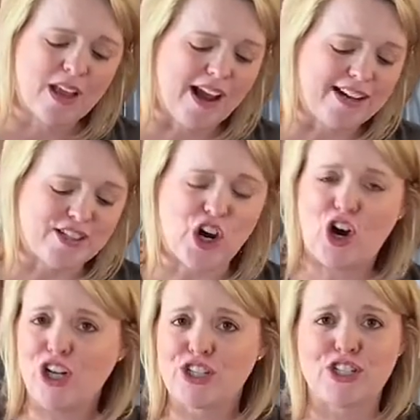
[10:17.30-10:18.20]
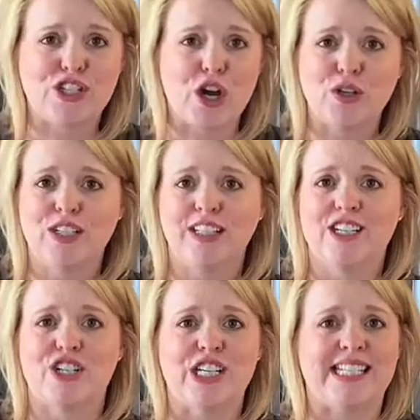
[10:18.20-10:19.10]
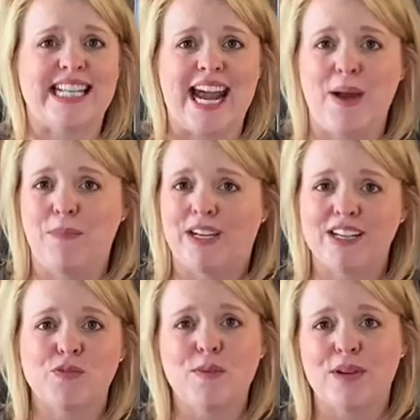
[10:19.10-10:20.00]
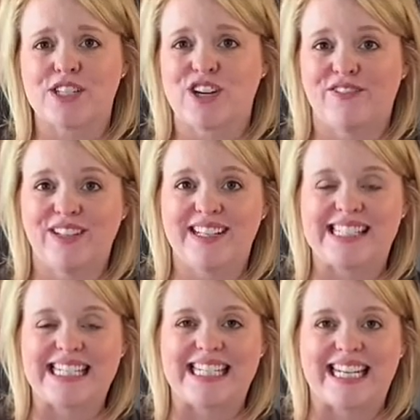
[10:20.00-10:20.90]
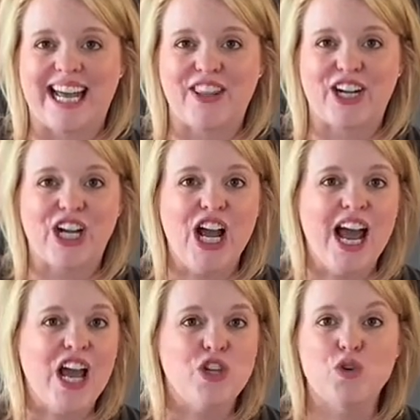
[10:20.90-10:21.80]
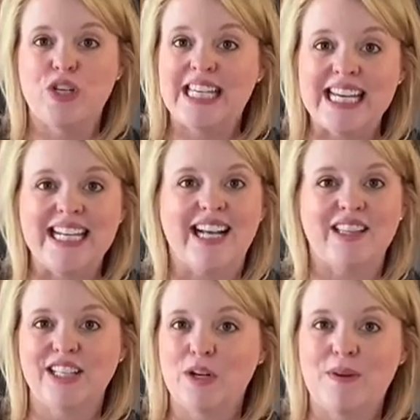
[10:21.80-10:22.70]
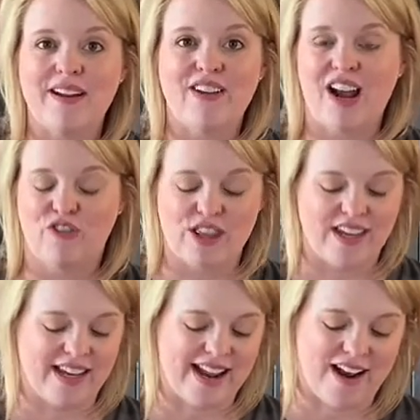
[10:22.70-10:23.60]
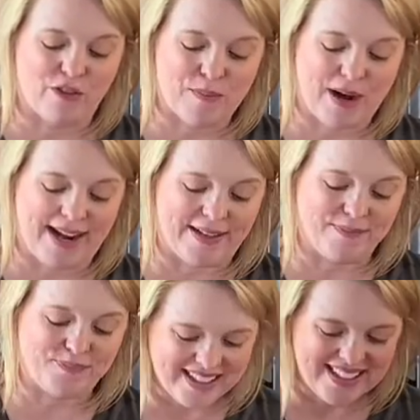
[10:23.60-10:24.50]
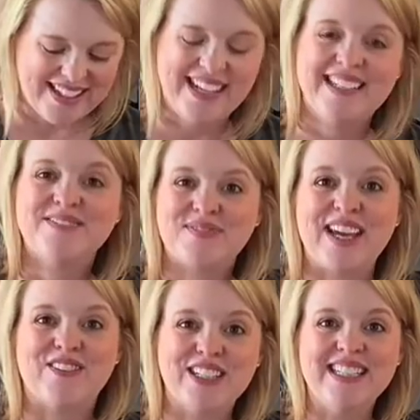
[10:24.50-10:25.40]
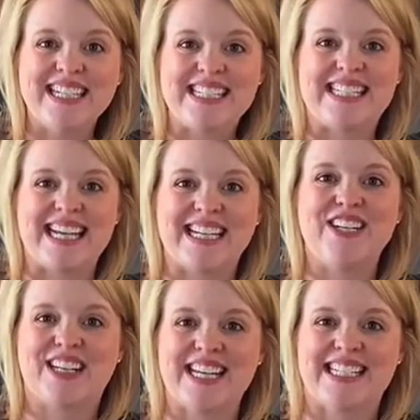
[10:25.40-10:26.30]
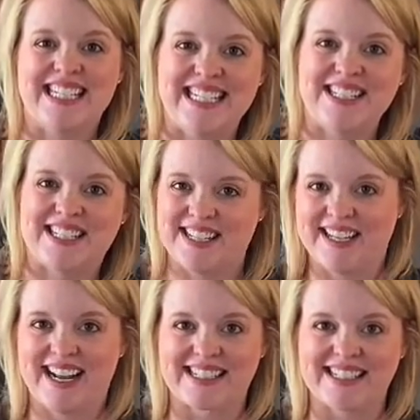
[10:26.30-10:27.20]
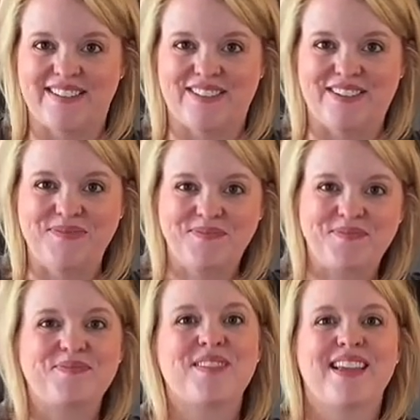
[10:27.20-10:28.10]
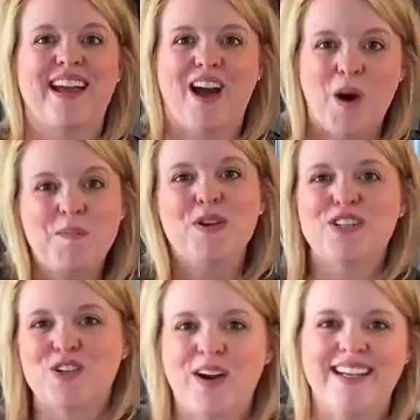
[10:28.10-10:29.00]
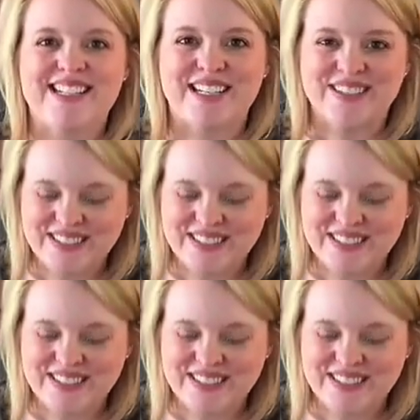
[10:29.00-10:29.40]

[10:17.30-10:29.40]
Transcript: It's all so delicious, and because we mixed our fillings in together, you get a little bit of everything in every bite. It really is taking your quesadillas to the next level. Hope you enjoy it too.